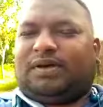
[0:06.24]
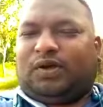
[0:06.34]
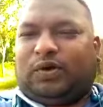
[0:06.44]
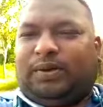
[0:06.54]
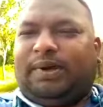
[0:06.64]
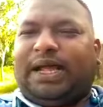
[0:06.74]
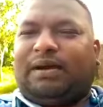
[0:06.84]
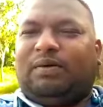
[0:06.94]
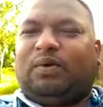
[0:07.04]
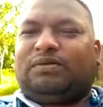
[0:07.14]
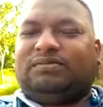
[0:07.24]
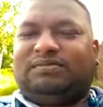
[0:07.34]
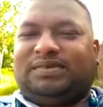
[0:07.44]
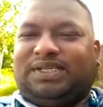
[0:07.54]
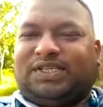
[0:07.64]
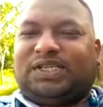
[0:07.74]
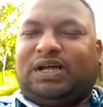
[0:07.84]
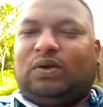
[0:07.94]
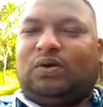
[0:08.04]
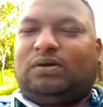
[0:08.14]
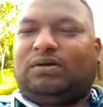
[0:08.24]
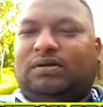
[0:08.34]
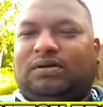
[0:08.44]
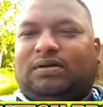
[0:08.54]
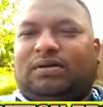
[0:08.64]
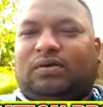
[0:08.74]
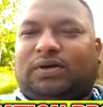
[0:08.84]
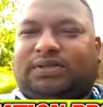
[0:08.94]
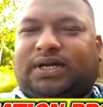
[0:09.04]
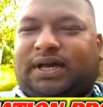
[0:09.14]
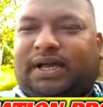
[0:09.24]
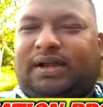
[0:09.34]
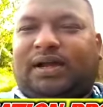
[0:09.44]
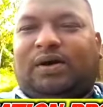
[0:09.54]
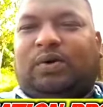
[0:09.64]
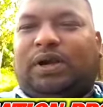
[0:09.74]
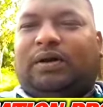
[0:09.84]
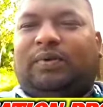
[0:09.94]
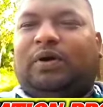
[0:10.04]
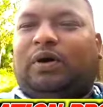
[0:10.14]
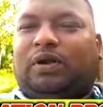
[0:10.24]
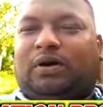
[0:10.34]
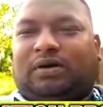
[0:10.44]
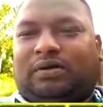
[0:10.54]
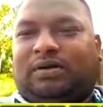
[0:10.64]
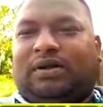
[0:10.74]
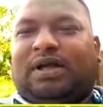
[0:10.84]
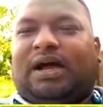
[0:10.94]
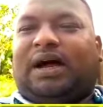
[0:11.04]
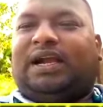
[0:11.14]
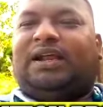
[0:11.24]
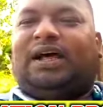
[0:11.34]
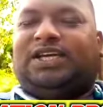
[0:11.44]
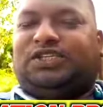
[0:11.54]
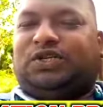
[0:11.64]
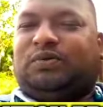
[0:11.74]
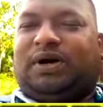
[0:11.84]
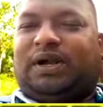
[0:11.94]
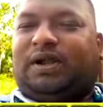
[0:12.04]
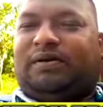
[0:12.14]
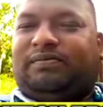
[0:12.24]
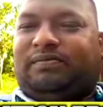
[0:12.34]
Good evening, everyone. This is Alok. Once again, I welcome you all on Idealize Yuva Club.